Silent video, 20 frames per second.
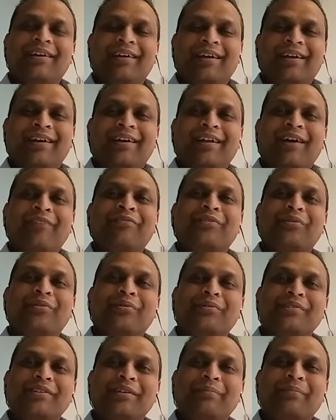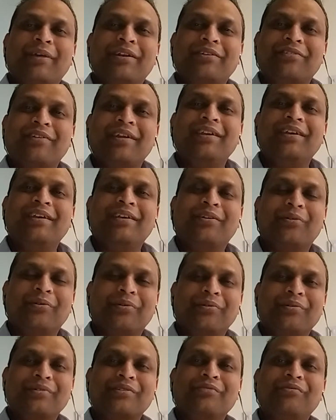And of course, in my training
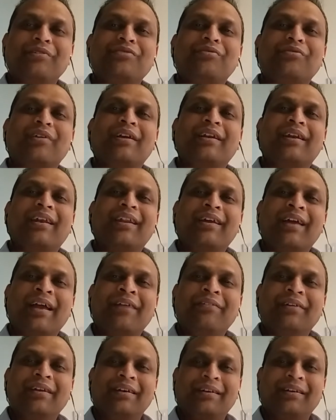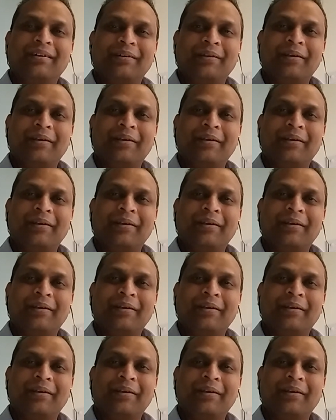course, which I will